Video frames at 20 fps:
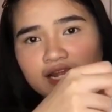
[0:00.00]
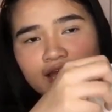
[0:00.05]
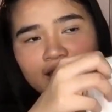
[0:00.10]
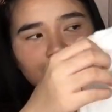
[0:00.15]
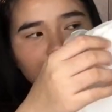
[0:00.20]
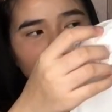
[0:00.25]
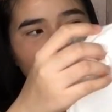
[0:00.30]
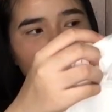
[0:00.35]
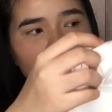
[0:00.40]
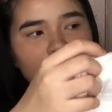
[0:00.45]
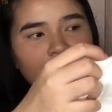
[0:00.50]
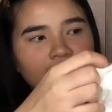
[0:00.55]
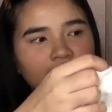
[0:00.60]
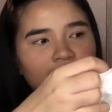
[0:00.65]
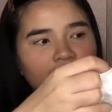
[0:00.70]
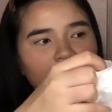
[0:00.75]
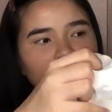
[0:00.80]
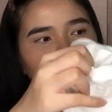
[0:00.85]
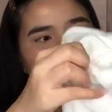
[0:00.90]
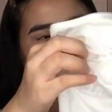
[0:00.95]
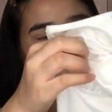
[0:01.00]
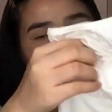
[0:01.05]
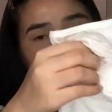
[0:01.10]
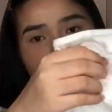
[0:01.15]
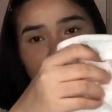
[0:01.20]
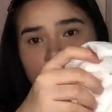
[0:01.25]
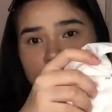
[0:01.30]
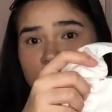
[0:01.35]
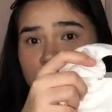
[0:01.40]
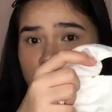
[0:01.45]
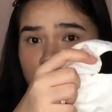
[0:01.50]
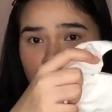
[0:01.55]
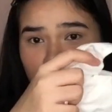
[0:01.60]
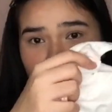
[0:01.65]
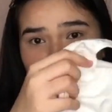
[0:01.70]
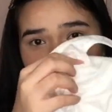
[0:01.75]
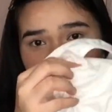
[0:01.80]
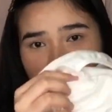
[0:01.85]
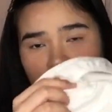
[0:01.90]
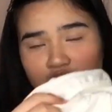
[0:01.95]
like palagi, because it's just
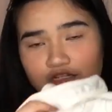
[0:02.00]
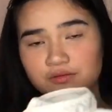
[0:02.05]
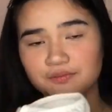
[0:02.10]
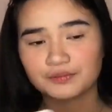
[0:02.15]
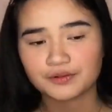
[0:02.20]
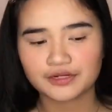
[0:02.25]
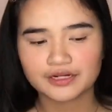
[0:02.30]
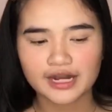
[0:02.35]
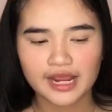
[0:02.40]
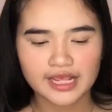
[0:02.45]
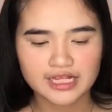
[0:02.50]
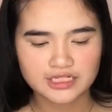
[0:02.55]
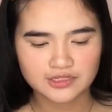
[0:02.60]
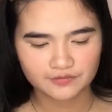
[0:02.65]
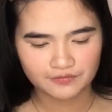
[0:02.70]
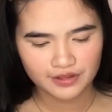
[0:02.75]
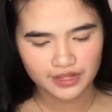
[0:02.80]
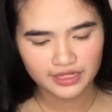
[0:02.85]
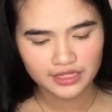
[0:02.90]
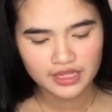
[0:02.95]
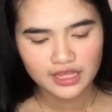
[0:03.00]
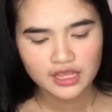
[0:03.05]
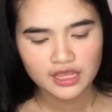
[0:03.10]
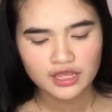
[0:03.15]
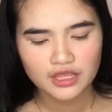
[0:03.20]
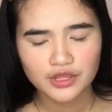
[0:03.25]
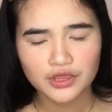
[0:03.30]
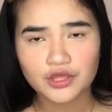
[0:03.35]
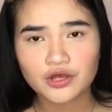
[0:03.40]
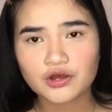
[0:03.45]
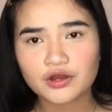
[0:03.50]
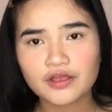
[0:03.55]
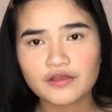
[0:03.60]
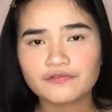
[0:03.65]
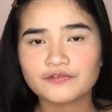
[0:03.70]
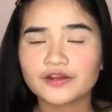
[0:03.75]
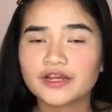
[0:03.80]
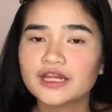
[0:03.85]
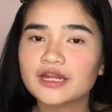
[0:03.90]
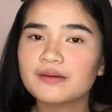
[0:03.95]
super nice fit. Though
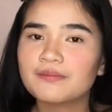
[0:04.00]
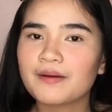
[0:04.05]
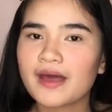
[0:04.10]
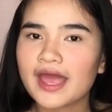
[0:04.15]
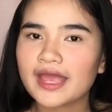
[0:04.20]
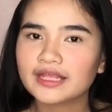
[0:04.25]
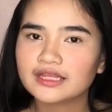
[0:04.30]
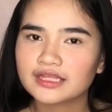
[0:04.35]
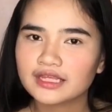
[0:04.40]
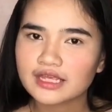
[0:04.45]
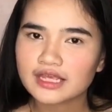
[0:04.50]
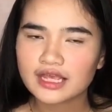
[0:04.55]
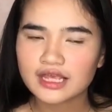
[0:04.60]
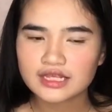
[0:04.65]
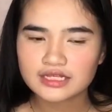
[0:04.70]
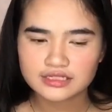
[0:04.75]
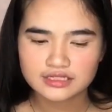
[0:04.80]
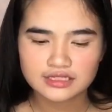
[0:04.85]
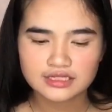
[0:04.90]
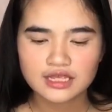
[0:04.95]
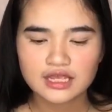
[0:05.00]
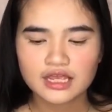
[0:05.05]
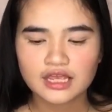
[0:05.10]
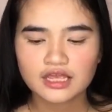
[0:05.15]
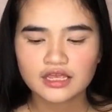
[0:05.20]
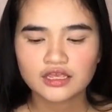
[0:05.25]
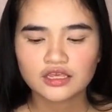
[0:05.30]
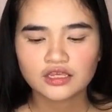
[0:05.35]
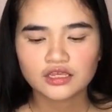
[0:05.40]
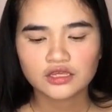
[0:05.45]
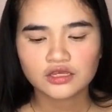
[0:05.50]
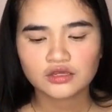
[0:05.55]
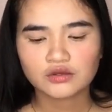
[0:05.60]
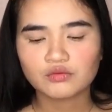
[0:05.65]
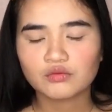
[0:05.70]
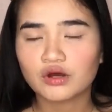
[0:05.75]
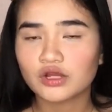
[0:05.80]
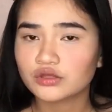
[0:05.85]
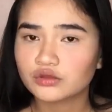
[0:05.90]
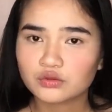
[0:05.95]
if you're gonna buy this,
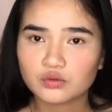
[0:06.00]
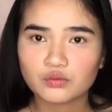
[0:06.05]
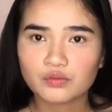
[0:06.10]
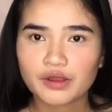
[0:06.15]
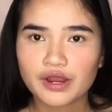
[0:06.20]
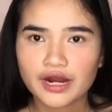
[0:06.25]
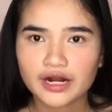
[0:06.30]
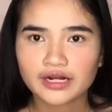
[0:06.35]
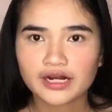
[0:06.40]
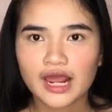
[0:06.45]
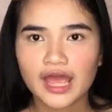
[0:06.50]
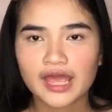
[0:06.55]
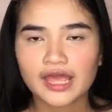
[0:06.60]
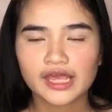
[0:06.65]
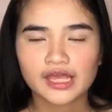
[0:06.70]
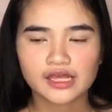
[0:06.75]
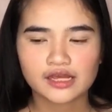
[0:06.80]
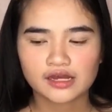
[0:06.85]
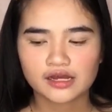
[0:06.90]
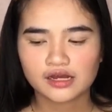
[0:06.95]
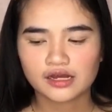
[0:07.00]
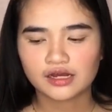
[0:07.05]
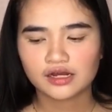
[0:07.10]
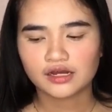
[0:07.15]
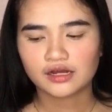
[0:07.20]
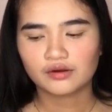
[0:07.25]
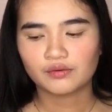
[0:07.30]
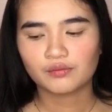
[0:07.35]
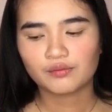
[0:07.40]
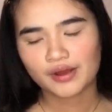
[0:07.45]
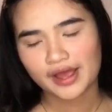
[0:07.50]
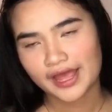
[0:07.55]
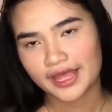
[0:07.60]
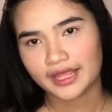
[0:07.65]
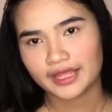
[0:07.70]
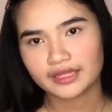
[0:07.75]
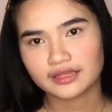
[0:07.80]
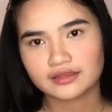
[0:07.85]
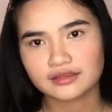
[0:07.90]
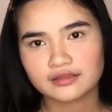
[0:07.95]
you want to wear like
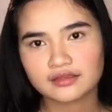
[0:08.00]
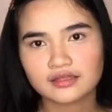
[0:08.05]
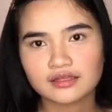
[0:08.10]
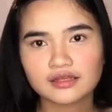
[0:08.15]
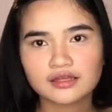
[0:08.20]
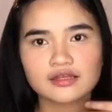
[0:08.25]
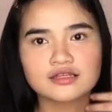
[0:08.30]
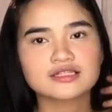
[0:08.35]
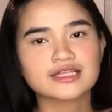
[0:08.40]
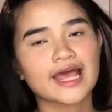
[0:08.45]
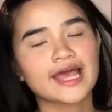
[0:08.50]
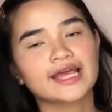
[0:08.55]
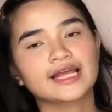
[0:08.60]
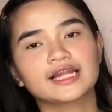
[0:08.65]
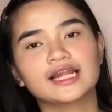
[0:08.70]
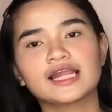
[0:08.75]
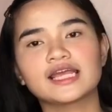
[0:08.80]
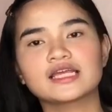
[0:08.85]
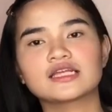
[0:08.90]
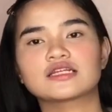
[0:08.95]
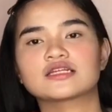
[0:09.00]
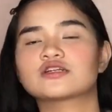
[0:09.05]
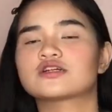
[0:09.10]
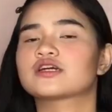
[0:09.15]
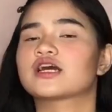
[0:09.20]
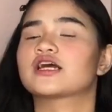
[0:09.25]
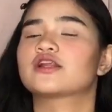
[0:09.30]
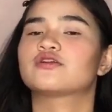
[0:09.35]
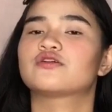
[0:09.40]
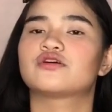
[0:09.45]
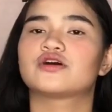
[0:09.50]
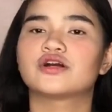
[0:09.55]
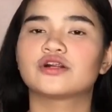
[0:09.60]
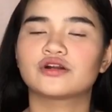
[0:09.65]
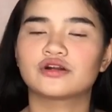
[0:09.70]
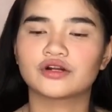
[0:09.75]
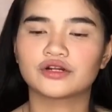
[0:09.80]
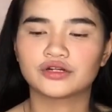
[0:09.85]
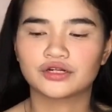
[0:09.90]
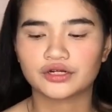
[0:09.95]
wide cycling ganon
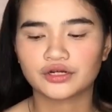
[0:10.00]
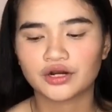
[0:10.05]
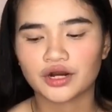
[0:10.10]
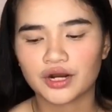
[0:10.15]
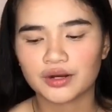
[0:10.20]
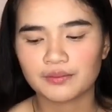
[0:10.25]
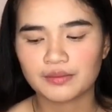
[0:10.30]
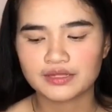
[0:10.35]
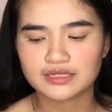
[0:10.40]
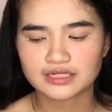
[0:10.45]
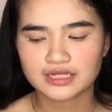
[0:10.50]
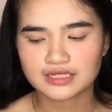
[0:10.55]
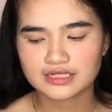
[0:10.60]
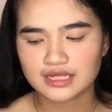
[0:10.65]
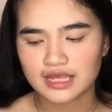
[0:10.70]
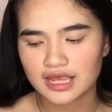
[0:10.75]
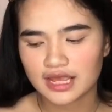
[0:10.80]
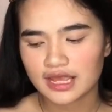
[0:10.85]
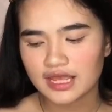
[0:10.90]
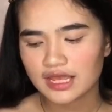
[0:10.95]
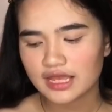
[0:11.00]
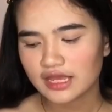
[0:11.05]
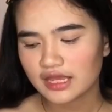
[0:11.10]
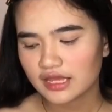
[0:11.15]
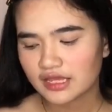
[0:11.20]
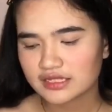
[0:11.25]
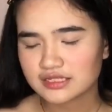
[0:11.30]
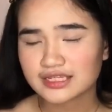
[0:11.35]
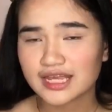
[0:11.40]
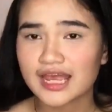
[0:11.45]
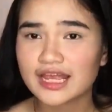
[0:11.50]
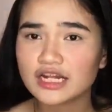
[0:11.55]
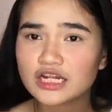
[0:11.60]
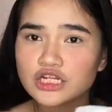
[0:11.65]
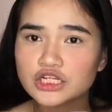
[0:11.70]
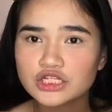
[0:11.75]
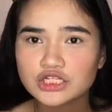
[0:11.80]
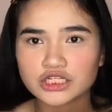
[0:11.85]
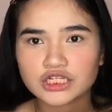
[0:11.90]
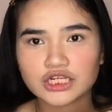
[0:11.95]
or undergarments, because it's kind
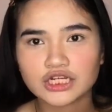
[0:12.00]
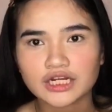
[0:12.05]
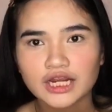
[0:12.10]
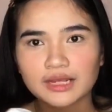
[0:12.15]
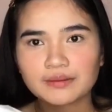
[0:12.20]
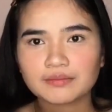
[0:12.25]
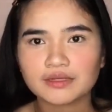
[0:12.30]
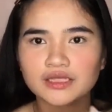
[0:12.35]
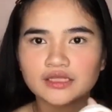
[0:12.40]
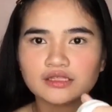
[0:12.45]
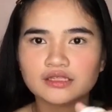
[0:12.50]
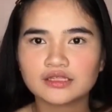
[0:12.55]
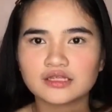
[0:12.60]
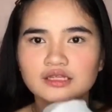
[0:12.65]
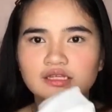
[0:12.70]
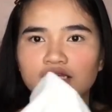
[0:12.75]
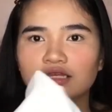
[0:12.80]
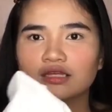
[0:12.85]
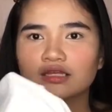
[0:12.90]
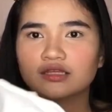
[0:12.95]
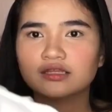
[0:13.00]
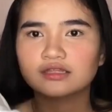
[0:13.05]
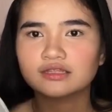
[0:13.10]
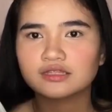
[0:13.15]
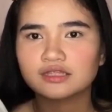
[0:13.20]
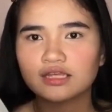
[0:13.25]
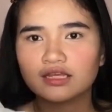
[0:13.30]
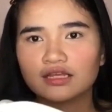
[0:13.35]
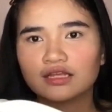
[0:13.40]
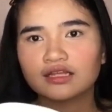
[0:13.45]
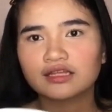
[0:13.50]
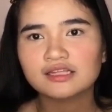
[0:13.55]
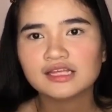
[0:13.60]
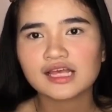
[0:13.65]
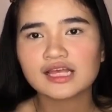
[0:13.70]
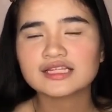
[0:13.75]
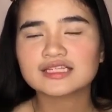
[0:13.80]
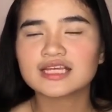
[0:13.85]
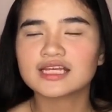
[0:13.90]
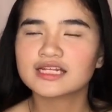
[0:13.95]
of sheer. I mean,
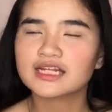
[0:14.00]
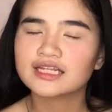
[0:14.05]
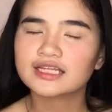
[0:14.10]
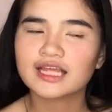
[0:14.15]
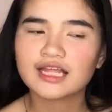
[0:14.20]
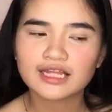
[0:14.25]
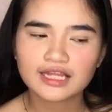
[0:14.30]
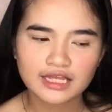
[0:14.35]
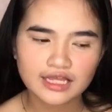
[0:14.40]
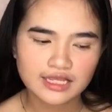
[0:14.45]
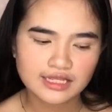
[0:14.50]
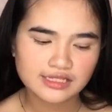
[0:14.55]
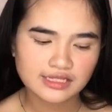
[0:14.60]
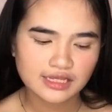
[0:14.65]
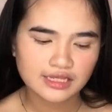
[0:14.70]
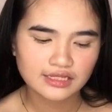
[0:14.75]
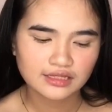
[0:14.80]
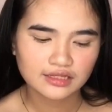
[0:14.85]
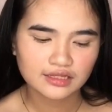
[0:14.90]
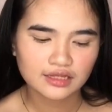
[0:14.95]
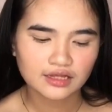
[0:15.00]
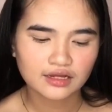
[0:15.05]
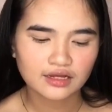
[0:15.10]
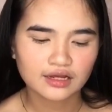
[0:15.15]
it's like the tela isn't